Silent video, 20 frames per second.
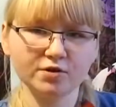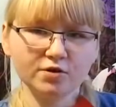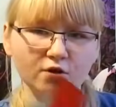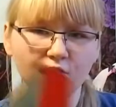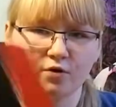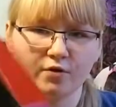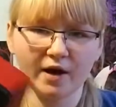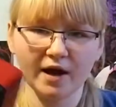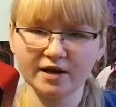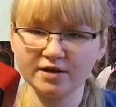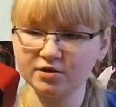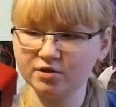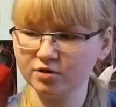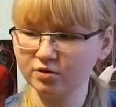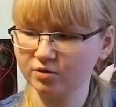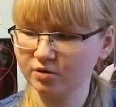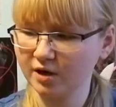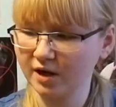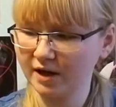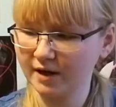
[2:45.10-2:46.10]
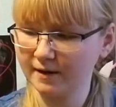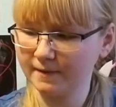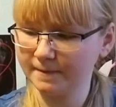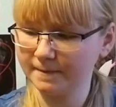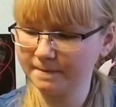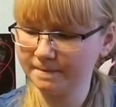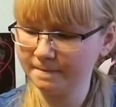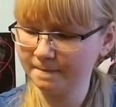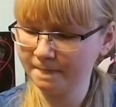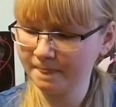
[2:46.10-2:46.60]
correct, you
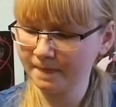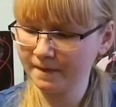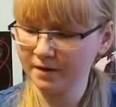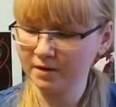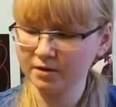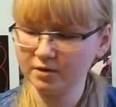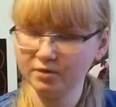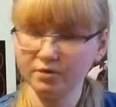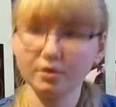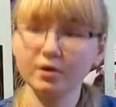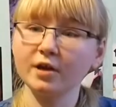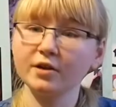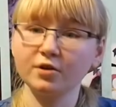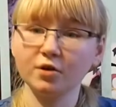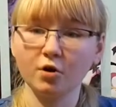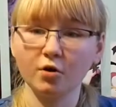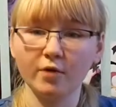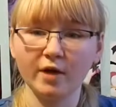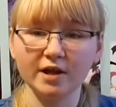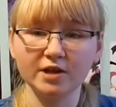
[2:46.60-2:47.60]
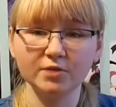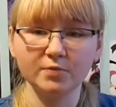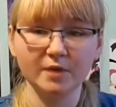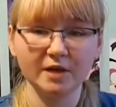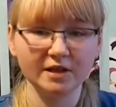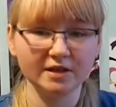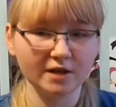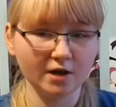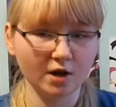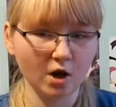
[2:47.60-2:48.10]
can correct me
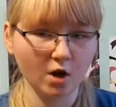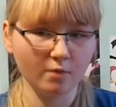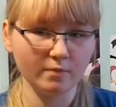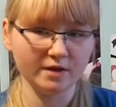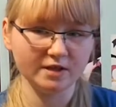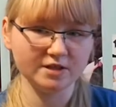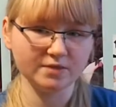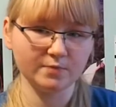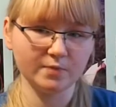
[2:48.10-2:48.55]
in the comments.